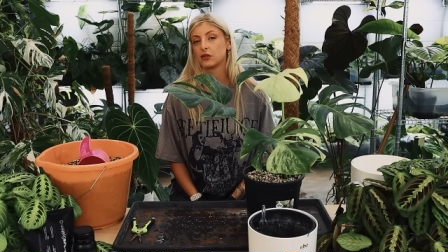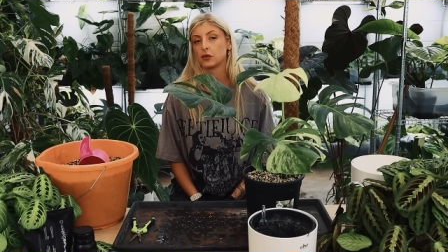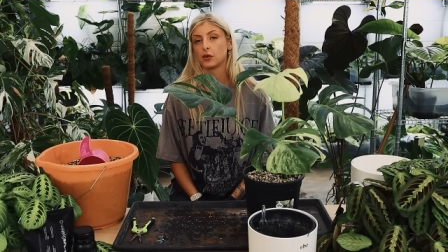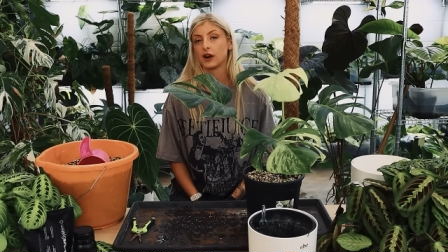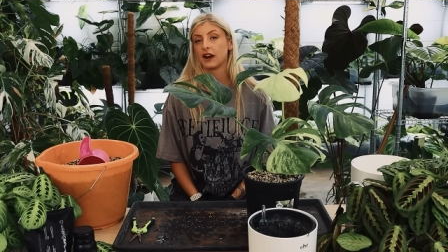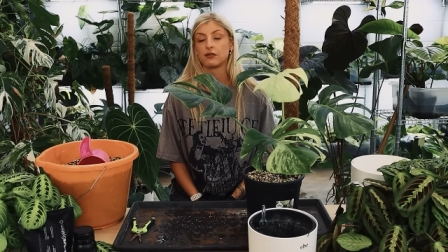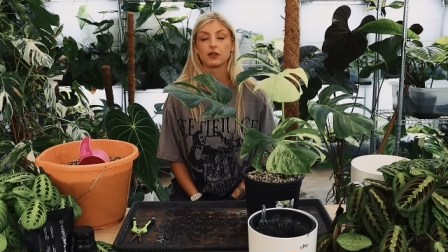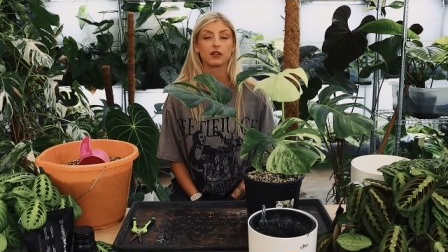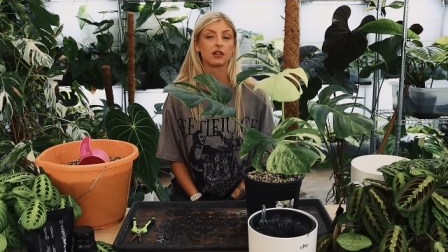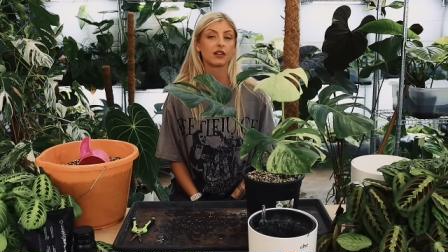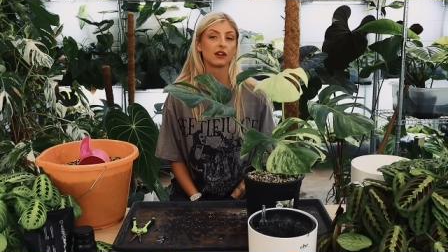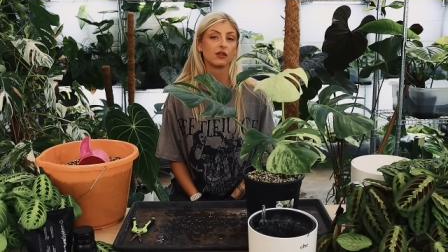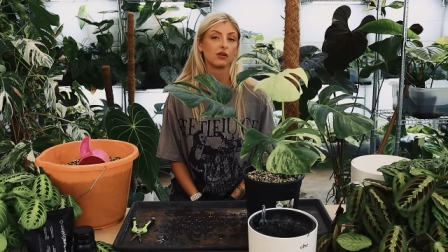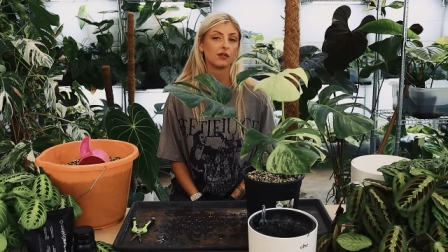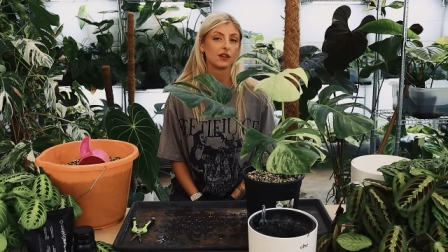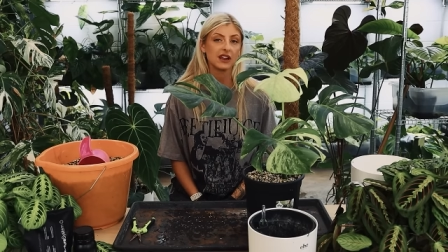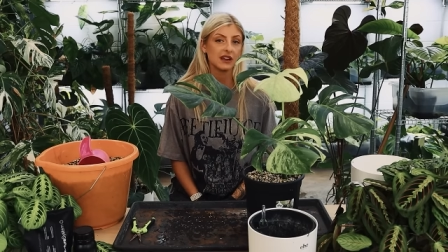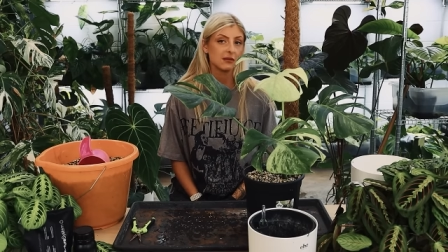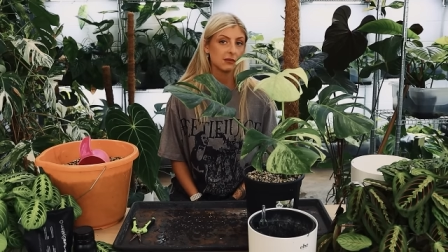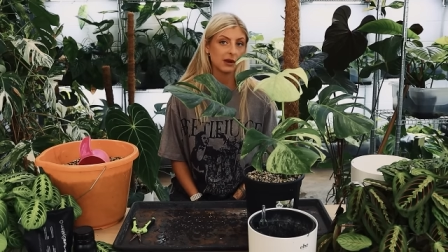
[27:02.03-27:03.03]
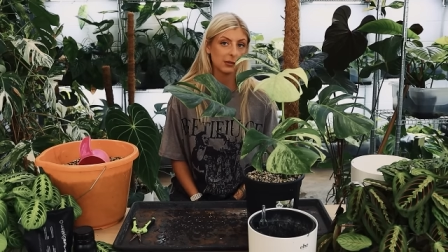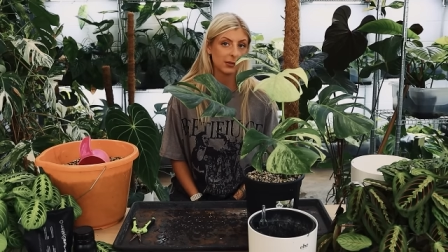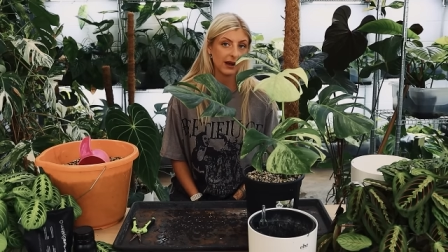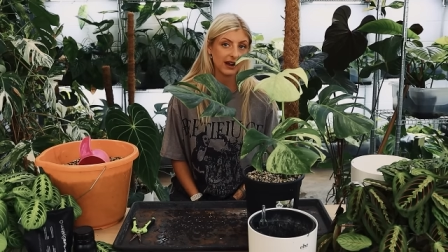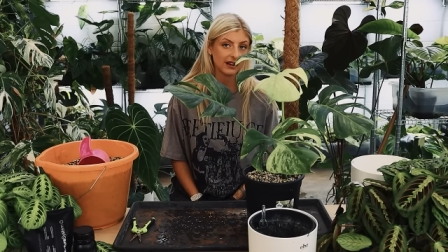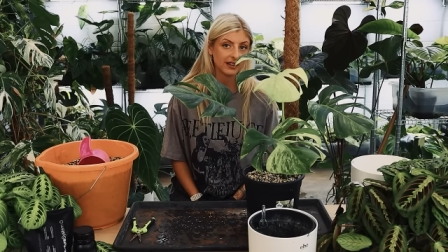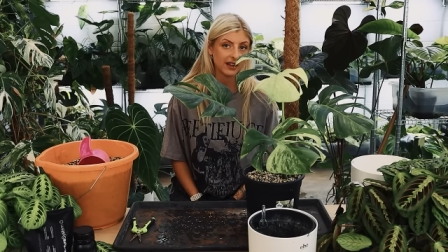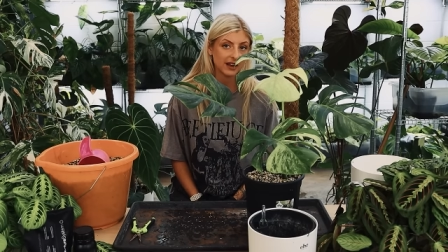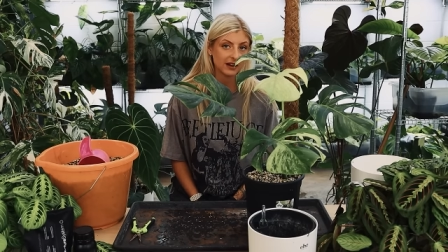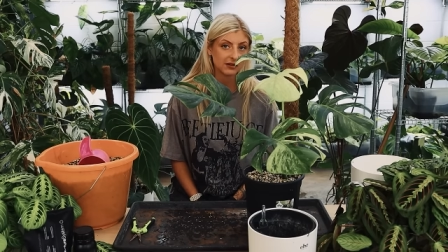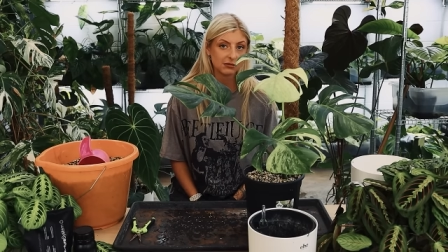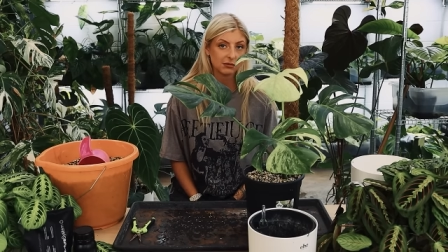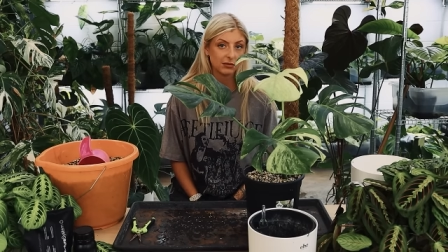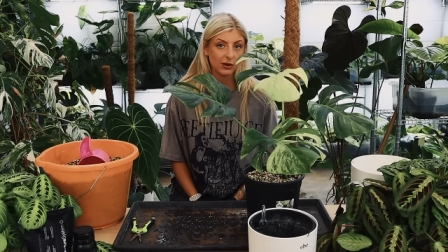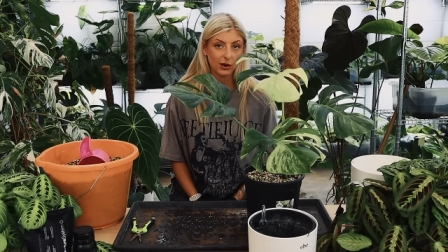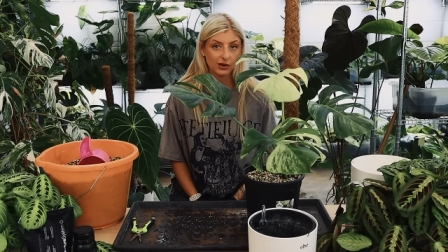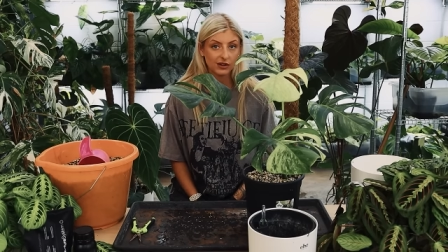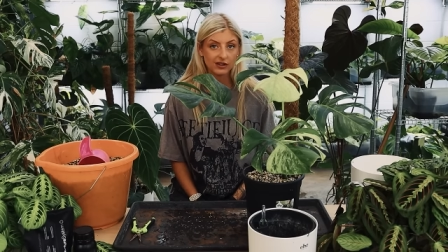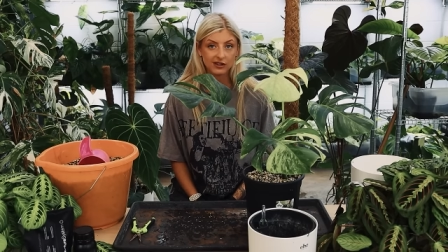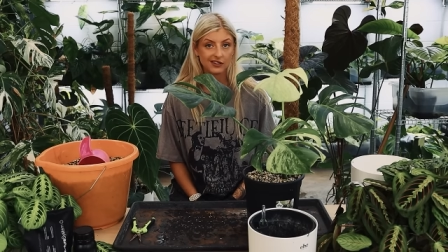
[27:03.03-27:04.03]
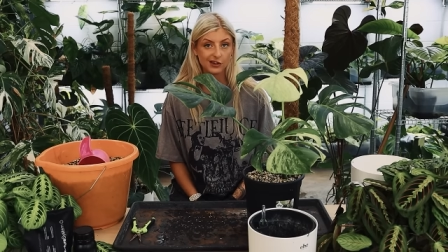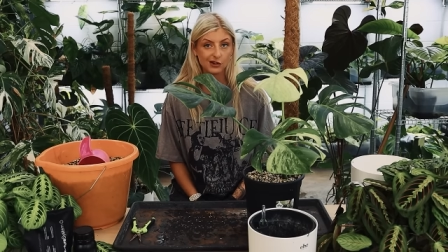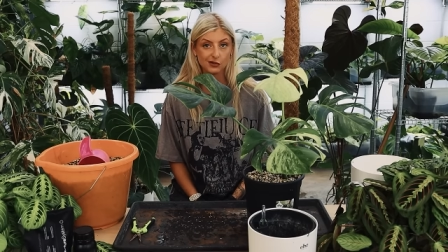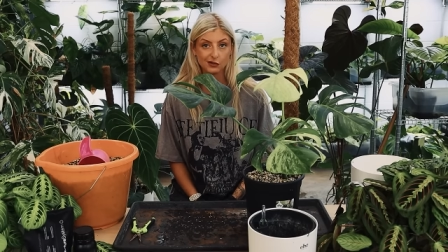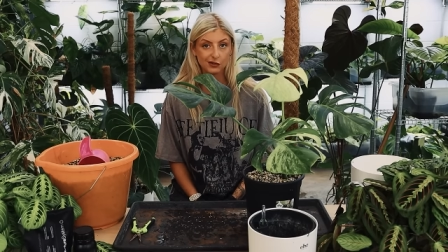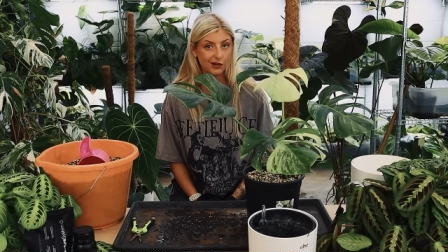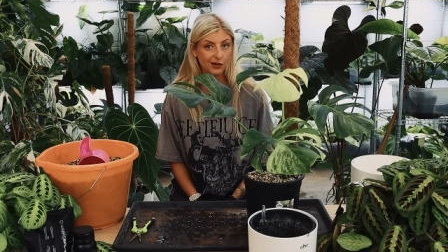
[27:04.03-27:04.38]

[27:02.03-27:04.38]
everyone everything over email back then, but you